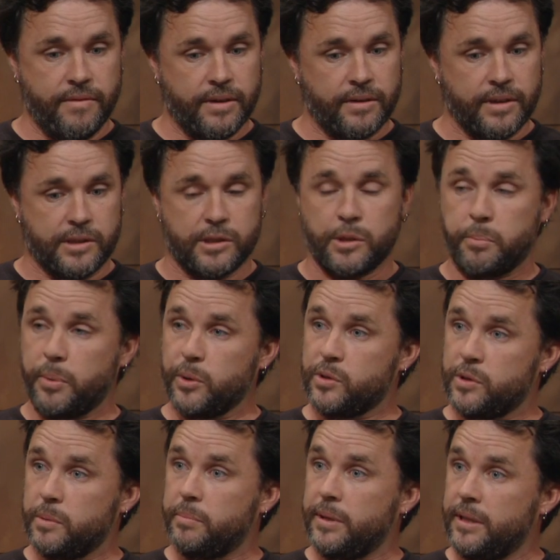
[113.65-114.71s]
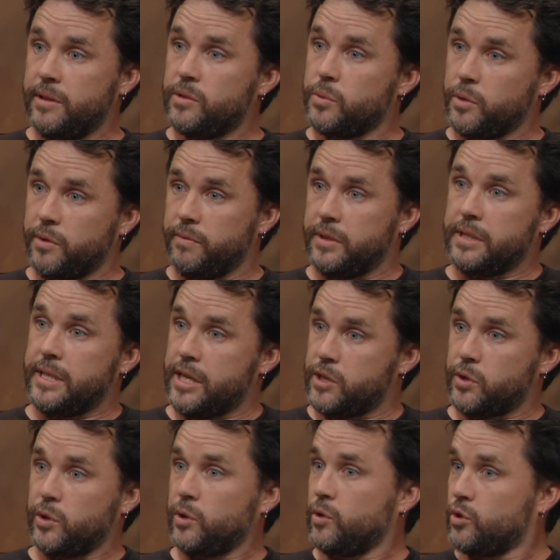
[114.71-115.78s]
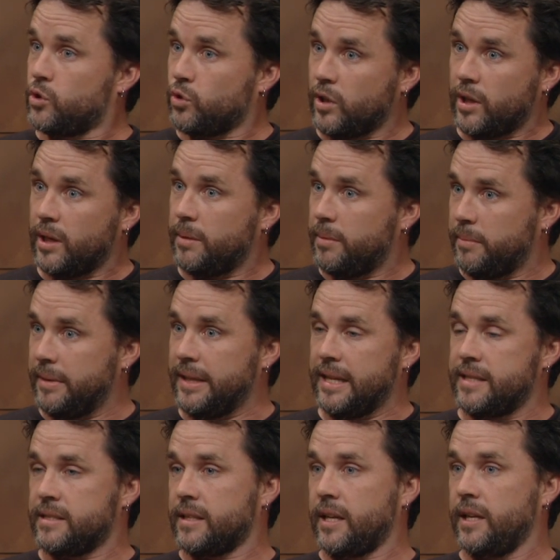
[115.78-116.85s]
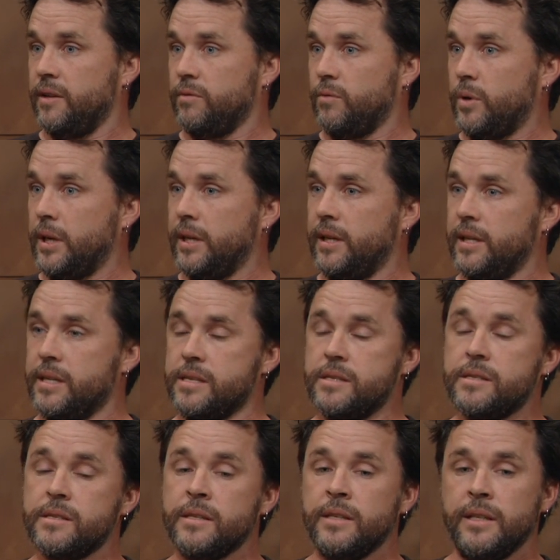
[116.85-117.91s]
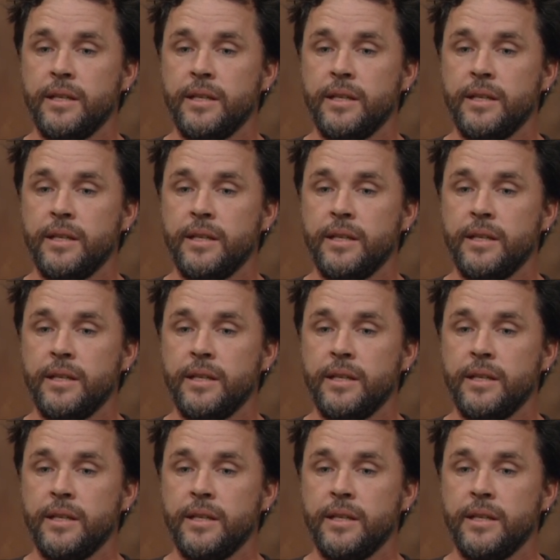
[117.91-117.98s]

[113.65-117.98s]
it's supposed to be sort of a desert shrub. Mm-hmm. I mean, that's mm-hmm. kind of what it is.